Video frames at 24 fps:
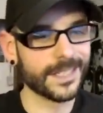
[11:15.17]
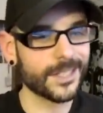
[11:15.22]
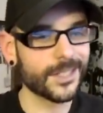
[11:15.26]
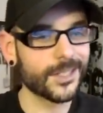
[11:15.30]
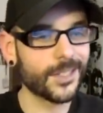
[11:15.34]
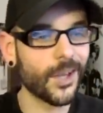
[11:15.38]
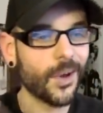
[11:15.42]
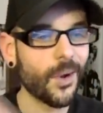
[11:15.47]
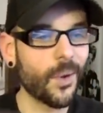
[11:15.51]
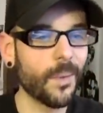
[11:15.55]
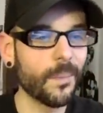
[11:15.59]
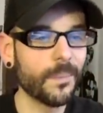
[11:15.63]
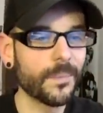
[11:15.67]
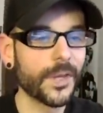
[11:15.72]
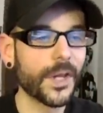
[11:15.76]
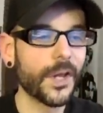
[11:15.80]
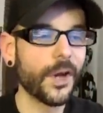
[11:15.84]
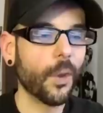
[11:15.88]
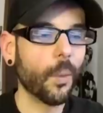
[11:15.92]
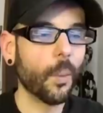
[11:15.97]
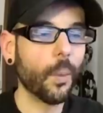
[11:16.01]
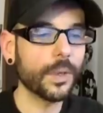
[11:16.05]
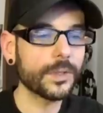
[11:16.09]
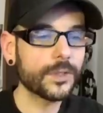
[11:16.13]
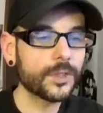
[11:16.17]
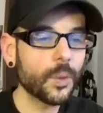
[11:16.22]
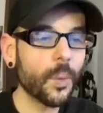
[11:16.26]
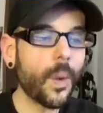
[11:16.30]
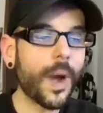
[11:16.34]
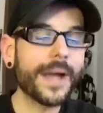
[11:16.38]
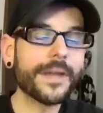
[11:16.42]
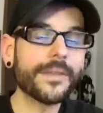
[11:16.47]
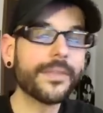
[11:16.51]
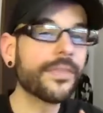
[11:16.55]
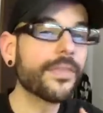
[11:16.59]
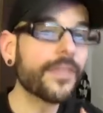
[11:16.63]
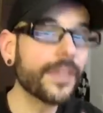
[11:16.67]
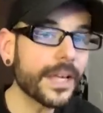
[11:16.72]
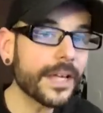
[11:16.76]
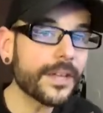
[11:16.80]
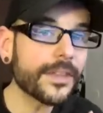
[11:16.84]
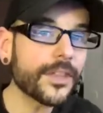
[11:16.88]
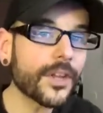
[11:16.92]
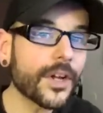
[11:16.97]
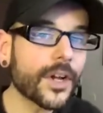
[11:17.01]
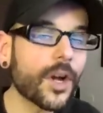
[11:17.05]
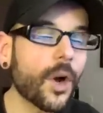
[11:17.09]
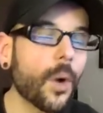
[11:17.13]
So, what do I
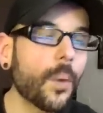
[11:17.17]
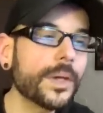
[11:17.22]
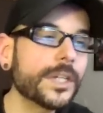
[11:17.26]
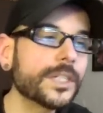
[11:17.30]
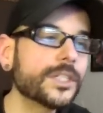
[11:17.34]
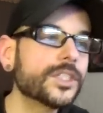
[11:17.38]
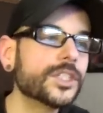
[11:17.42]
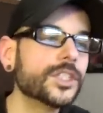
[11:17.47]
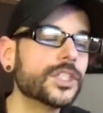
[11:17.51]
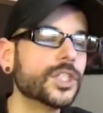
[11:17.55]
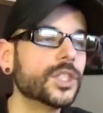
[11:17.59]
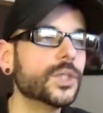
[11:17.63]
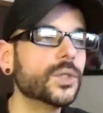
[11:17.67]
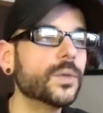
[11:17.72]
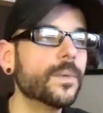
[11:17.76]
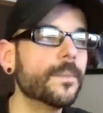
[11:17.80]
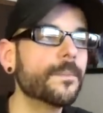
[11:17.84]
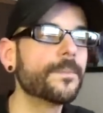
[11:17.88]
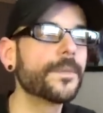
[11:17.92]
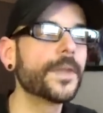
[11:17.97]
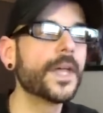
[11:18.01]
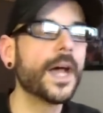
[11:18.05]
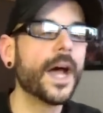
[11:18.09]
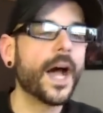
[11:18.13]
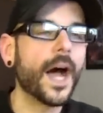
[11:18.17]
think they're going to do?